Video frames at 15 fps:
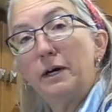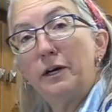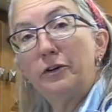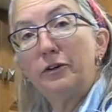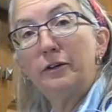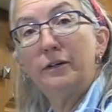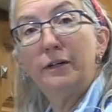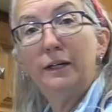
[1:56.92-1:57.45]

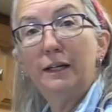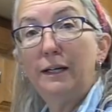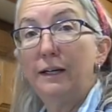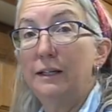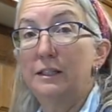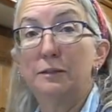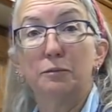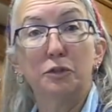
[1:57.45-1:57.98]
butter
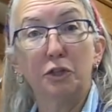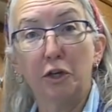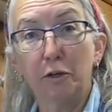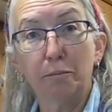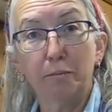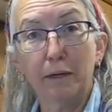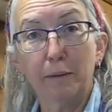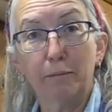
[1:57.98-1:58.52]
and some
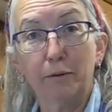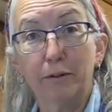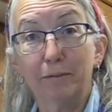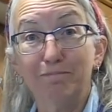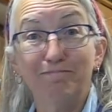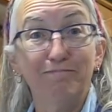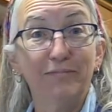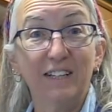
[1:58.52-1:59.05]
salt and pepper.
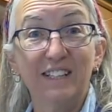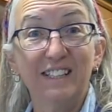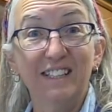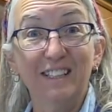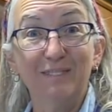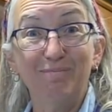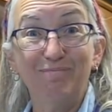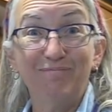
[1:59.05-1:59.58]
That's
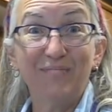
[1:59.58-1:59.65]
it.